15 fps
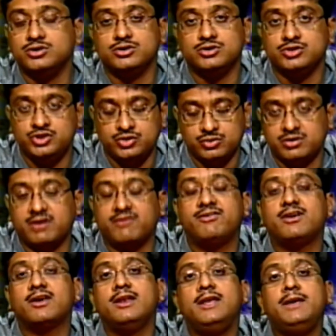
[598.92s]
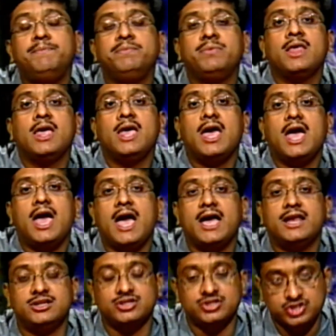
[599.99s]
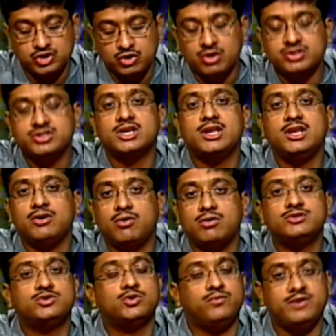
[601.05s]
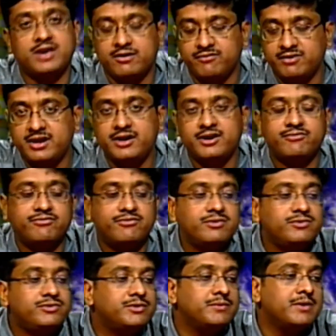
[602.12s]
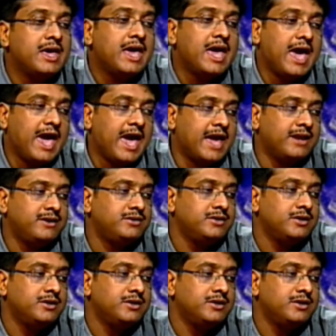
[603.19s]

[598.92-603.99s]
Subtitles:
geographically, and geologically also we are very different. And